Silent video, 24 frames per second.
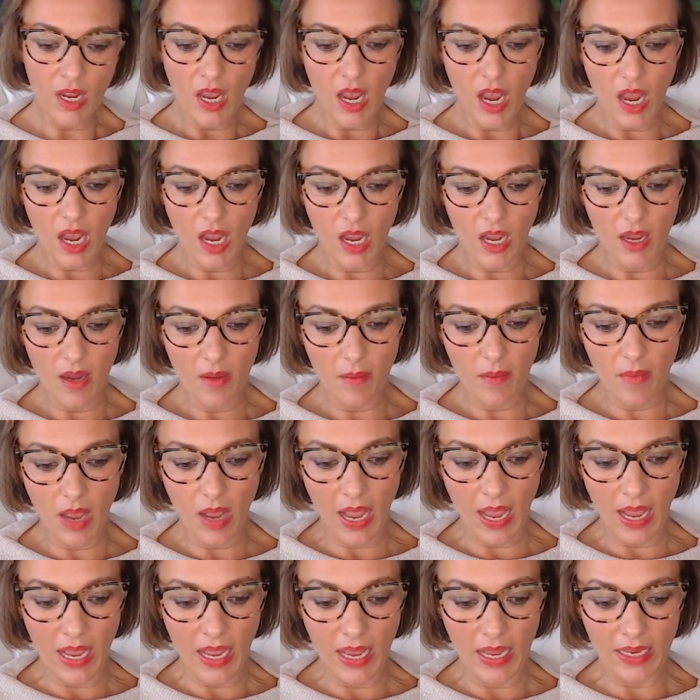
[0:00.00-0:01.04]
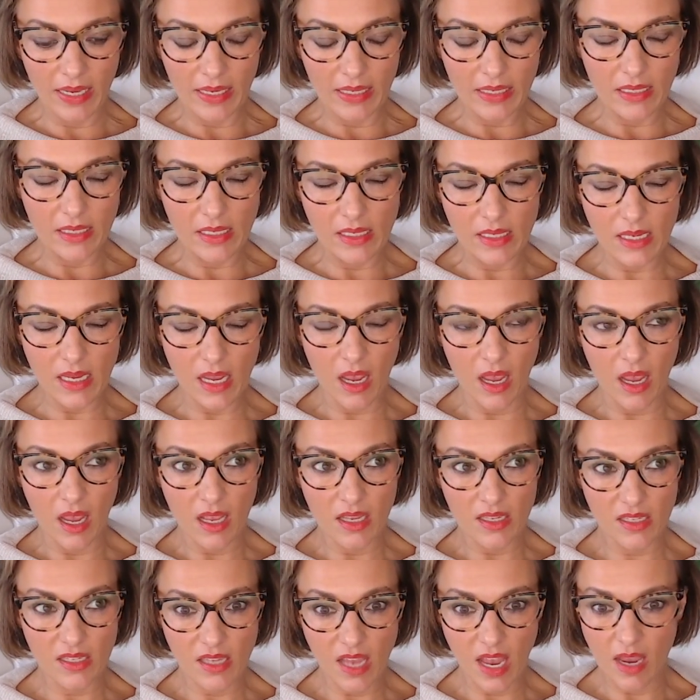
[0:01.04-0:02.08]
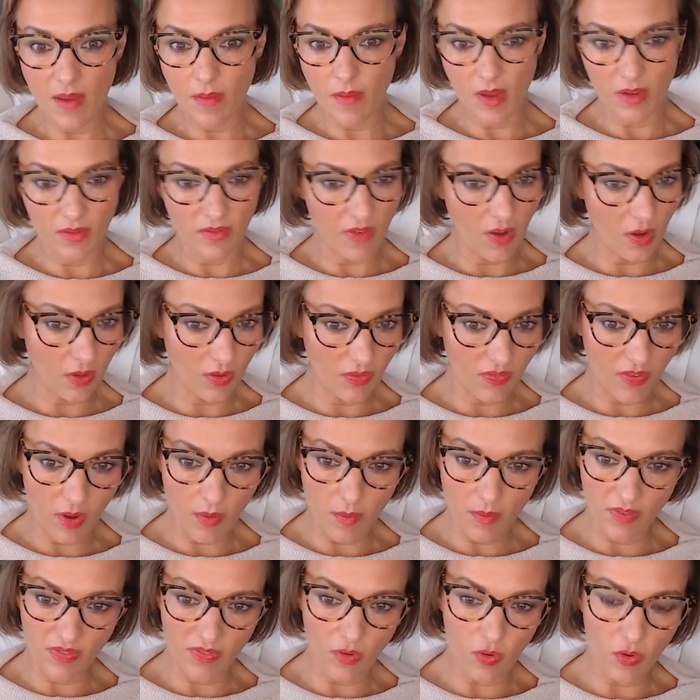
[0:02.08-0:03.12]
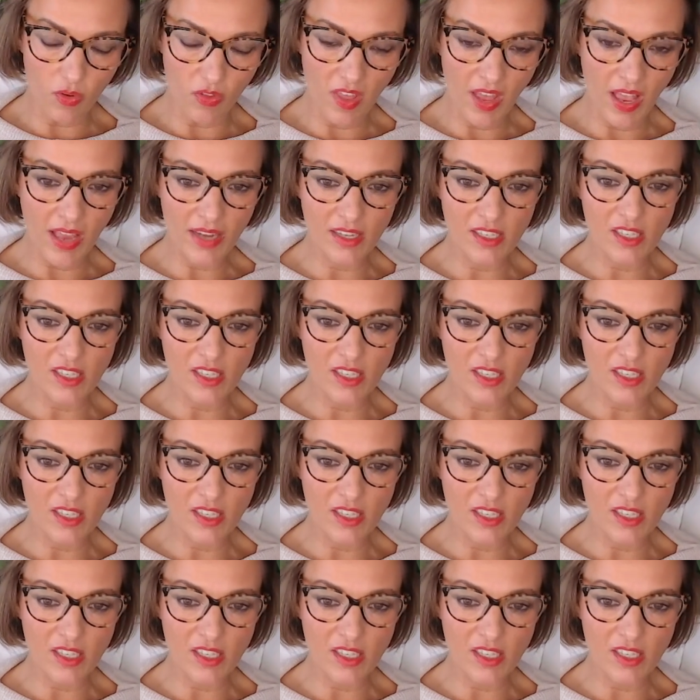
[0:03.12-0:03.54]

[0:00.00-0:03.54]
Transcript: um, and uh, same at Vodafone before that.